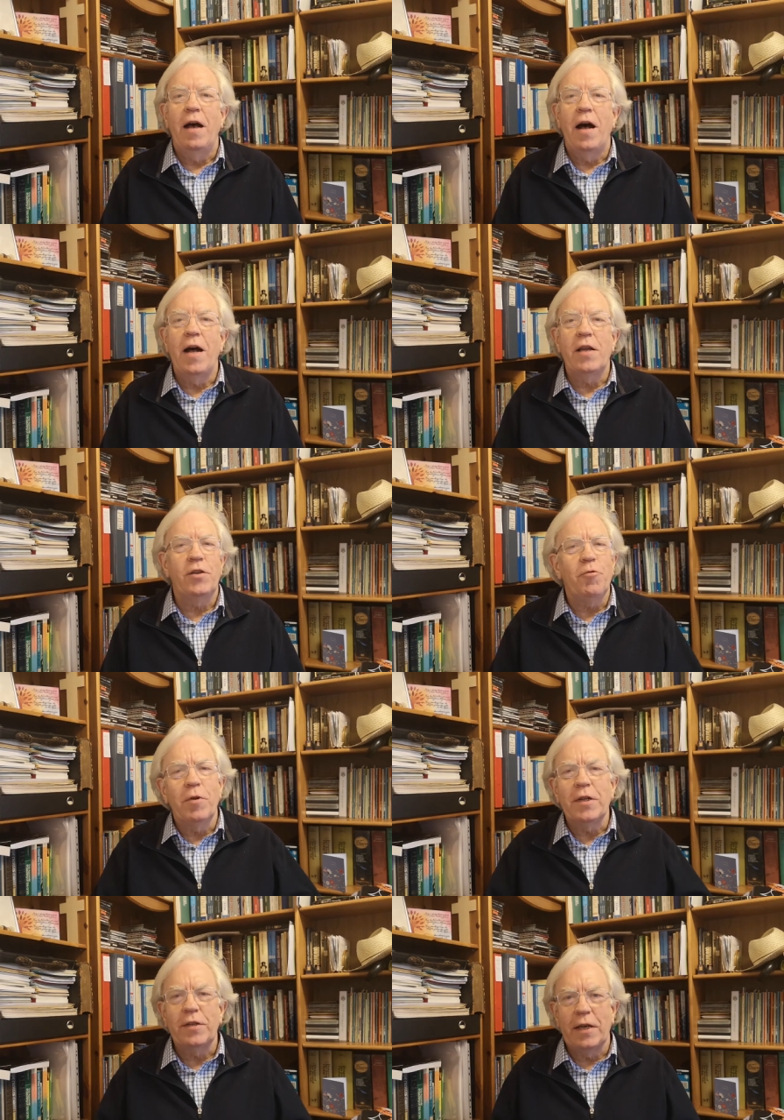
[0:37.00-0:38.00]
I do
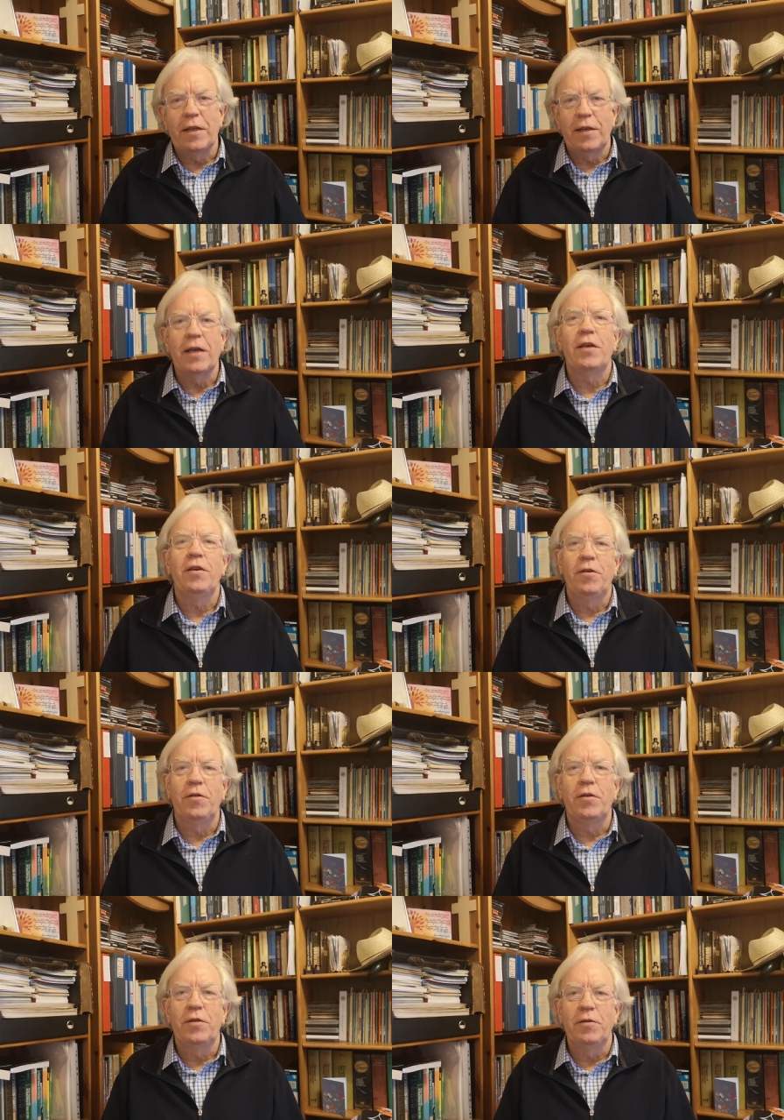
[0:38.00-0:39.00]
want to say thank
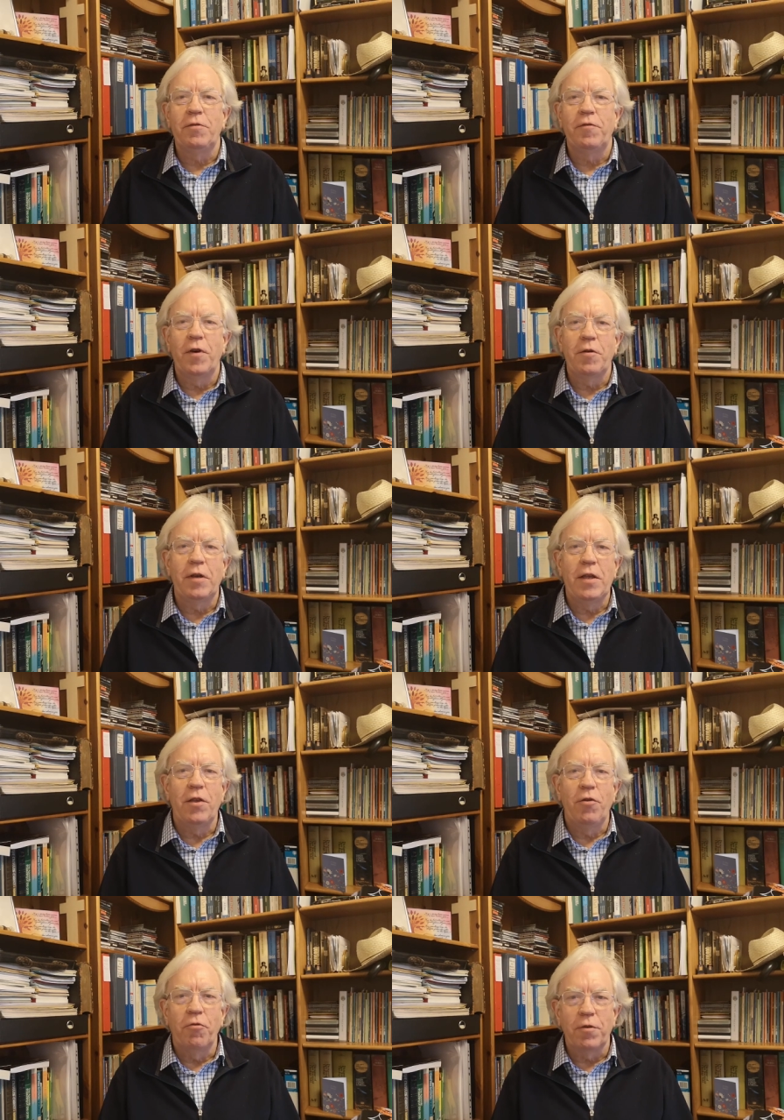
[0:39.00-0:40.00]
you to folk in
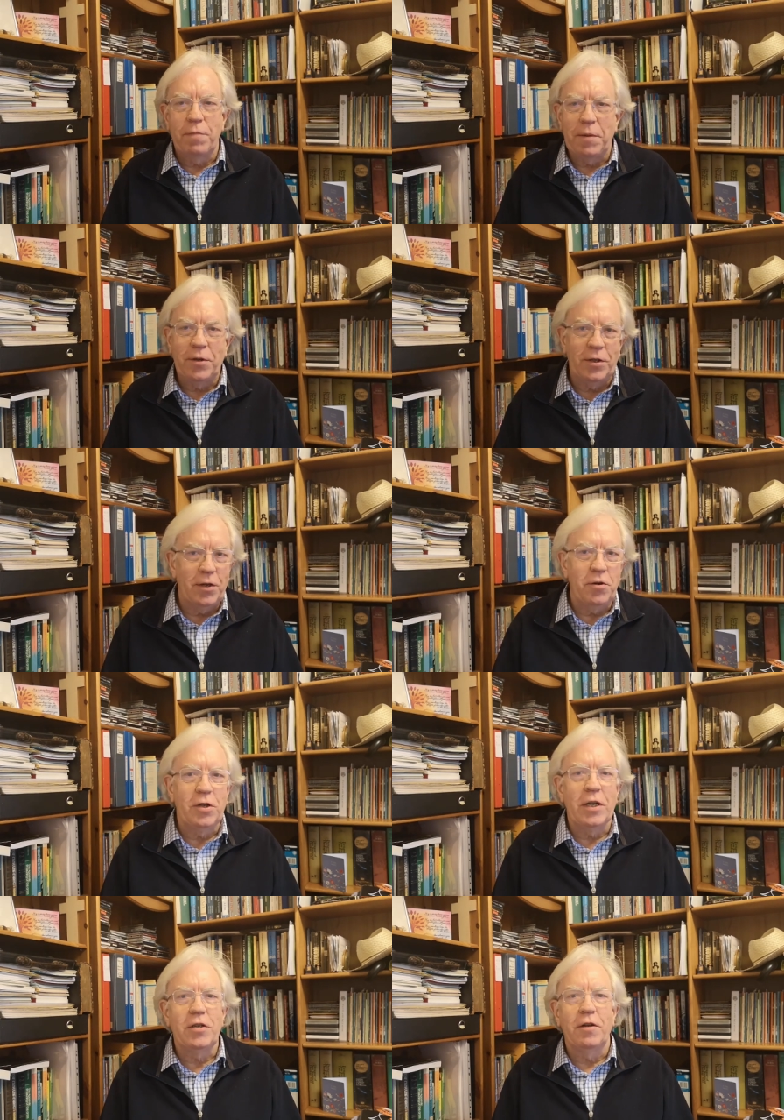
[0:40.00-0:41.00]
the Northern Baptist
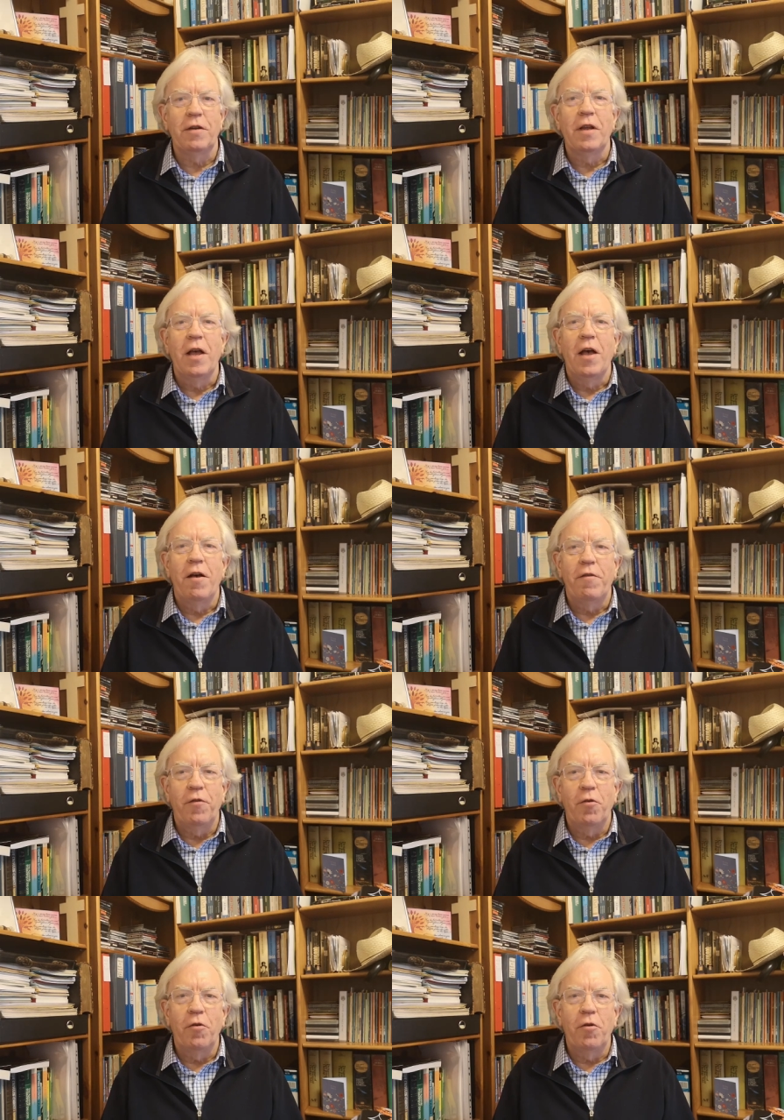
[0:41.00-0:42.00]
Association
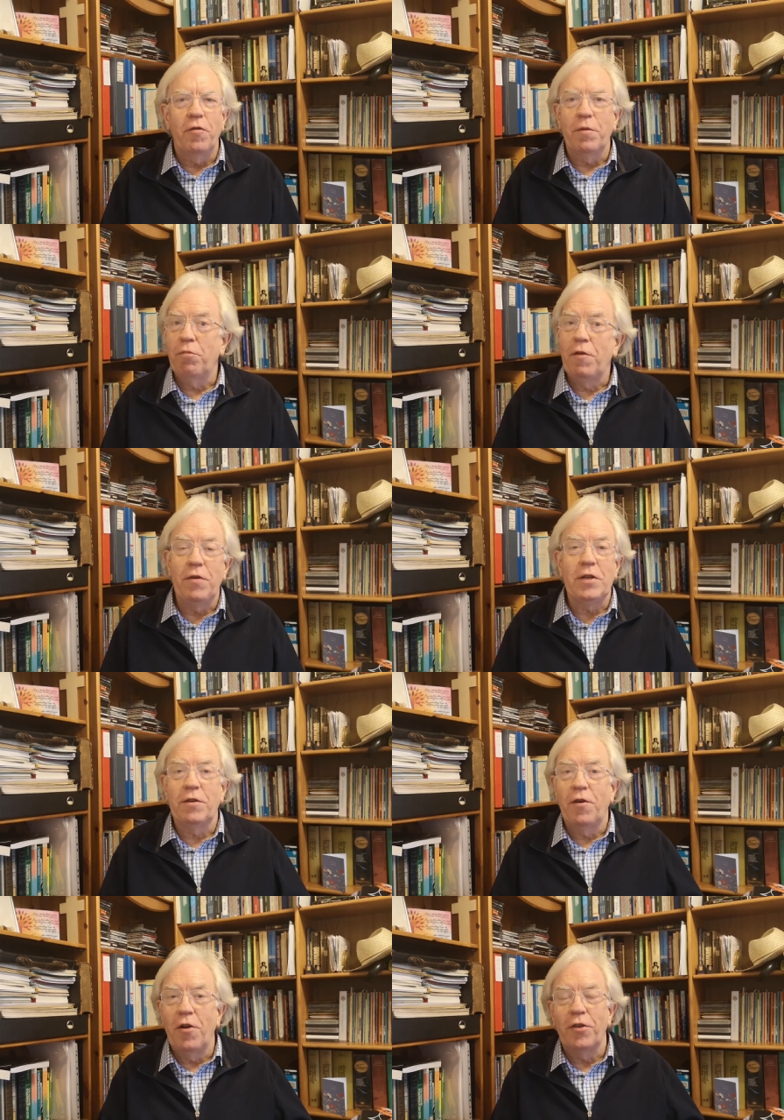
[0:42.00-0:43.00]
for the
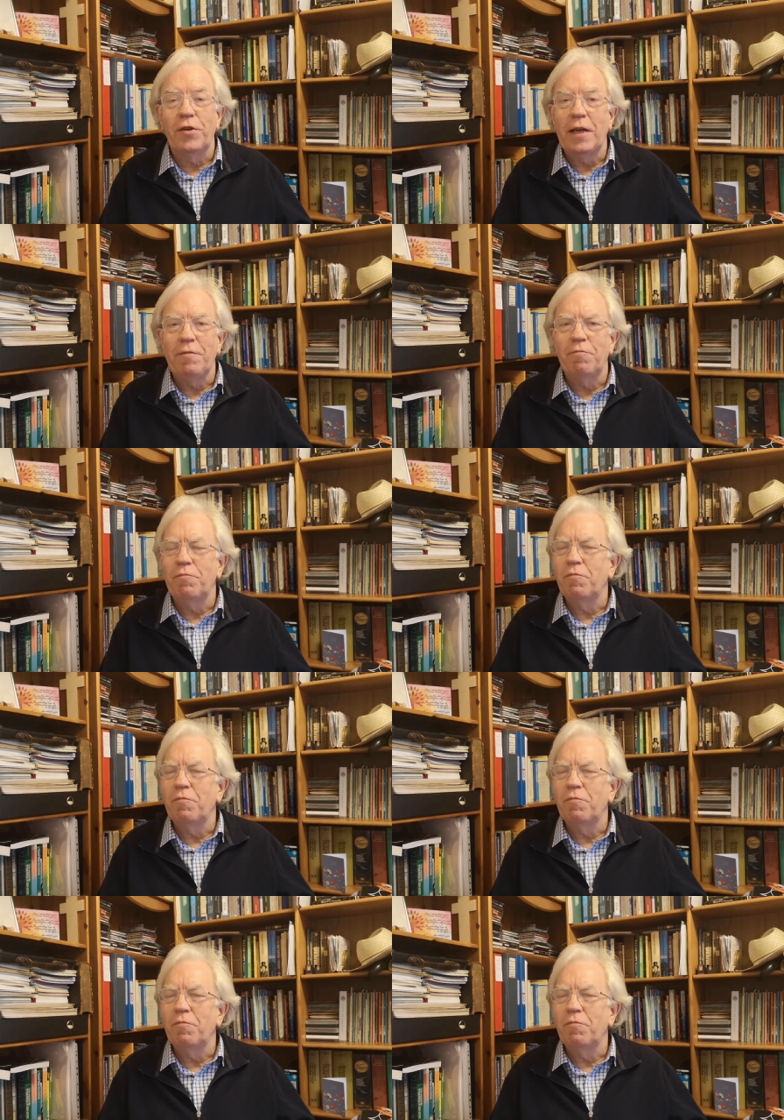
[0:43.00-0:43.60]
privilege of holiday.